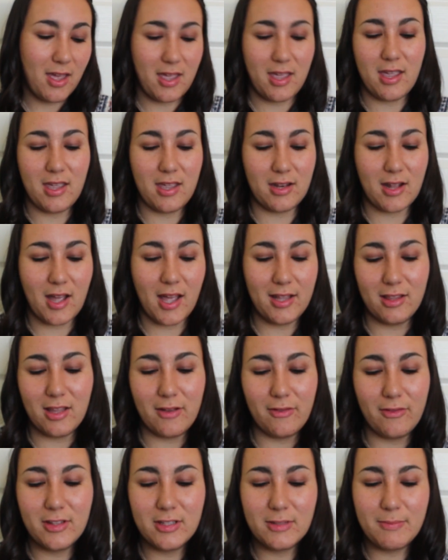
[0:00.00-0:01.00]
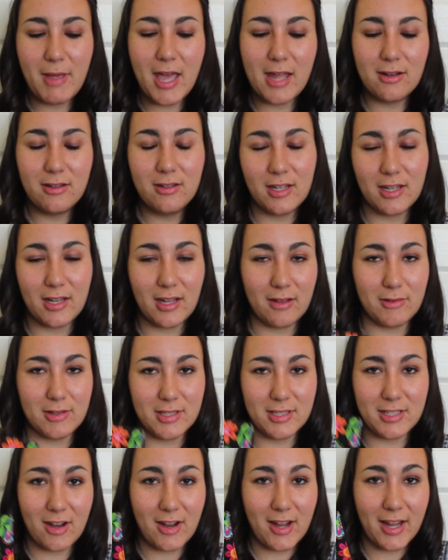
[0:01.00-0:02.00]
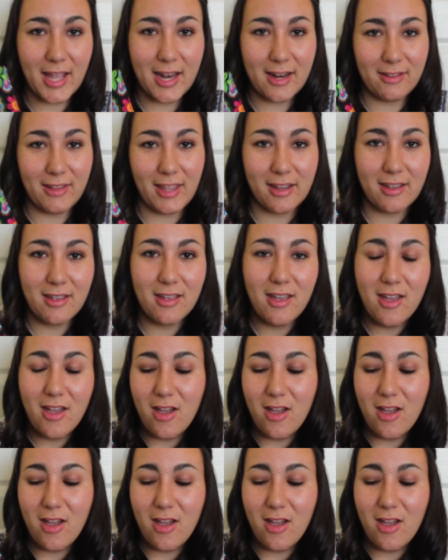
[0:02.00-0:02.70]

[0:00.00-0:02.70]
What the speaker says: And I loved this pattern, and I was staring at it